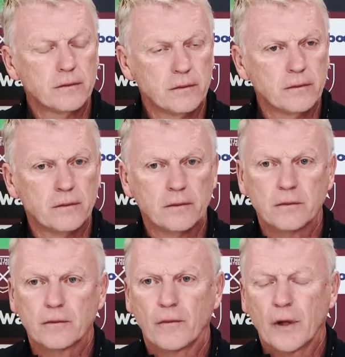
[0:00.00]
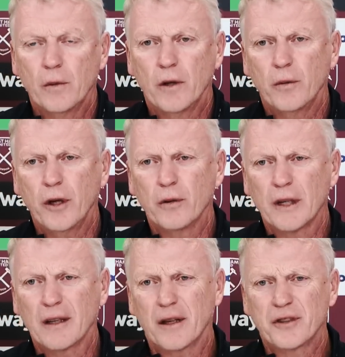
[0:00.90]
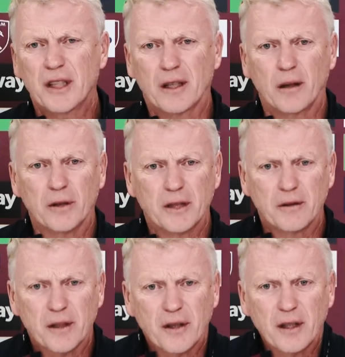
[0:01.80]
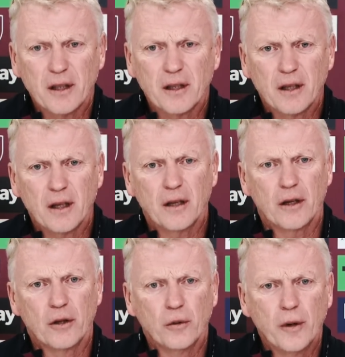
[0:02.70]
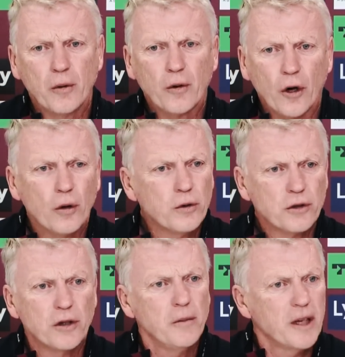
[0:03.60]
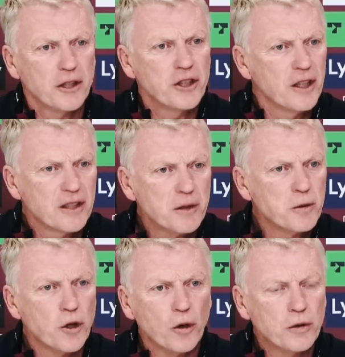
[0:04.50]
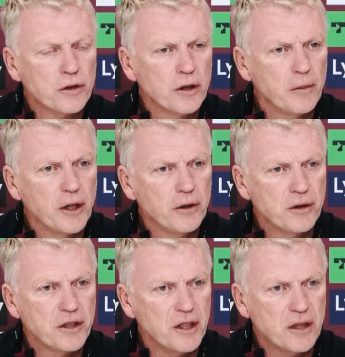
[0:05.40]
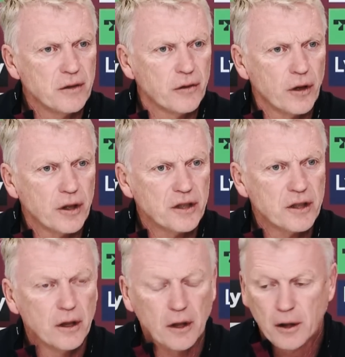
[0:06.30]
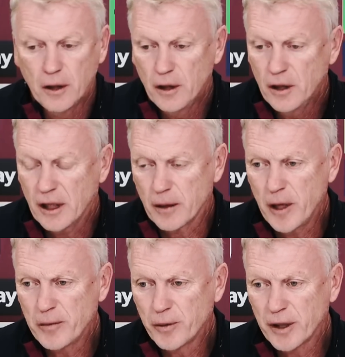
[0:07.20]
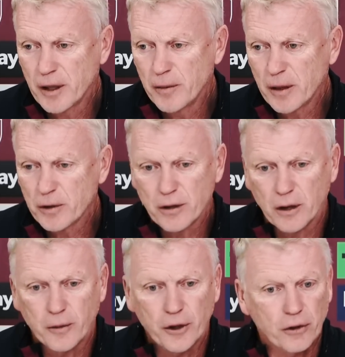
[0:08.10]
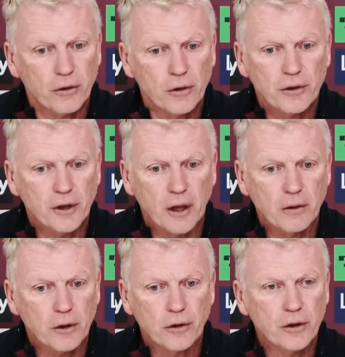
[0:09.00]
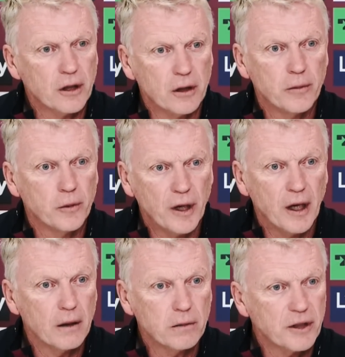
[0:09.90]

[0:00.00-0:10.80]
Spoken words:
Mm-hmm. Well, I've said a couple of times, I think that we were always going to make a change. This was always going to be a new season for us. I remember when I came in, I was talking about the growth and how we're growing the club, and we are.